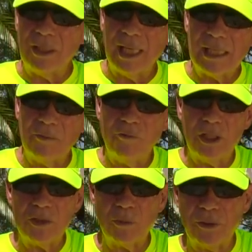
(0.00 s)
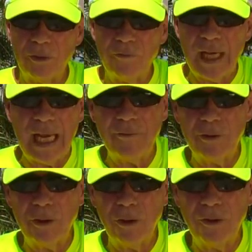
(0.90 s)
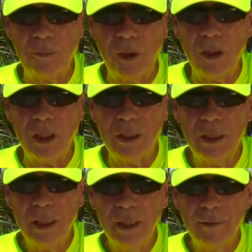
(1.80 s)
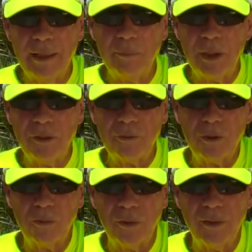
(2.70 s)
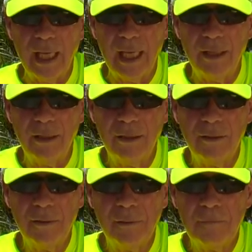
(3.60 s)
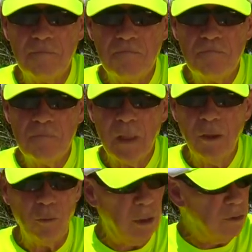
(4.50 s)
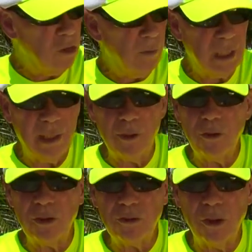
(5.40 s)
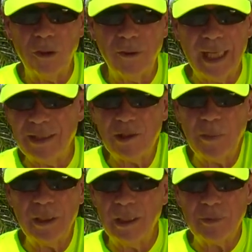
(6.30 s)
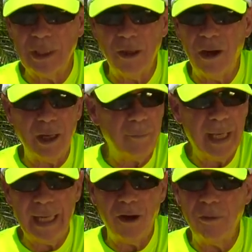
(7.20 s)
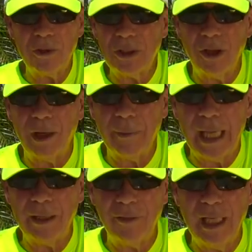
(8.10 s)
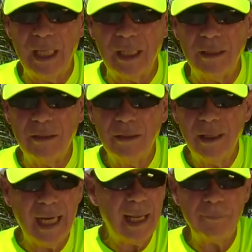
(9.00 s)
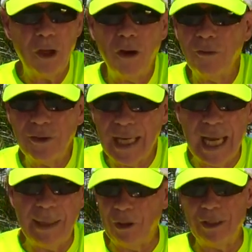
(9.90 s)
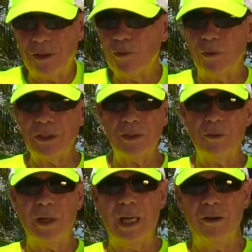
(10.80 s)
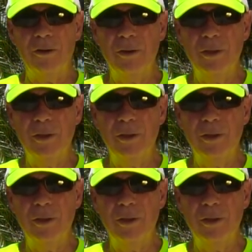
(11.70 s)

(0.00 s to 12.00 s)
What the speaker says: a dozen fish with their 5-year-old tomorrow, they'd be thrilled with that. Well, when you become a good troller, that just becomes almost an automatic thing. It happened all the time, not just once in a while.